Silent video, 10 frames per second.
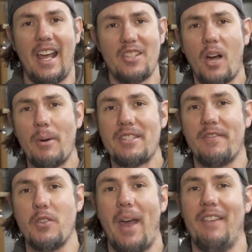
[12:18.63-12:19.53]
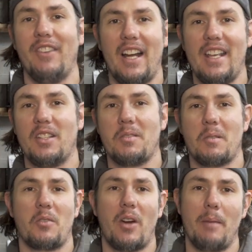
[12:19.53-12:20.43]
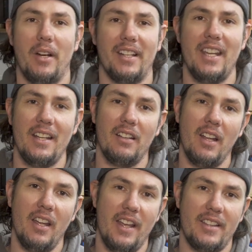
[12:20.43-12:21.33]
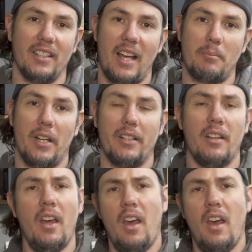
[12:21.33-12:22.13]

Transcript: As always, if you have not hit the subscribe button, hit it. Hit the like button.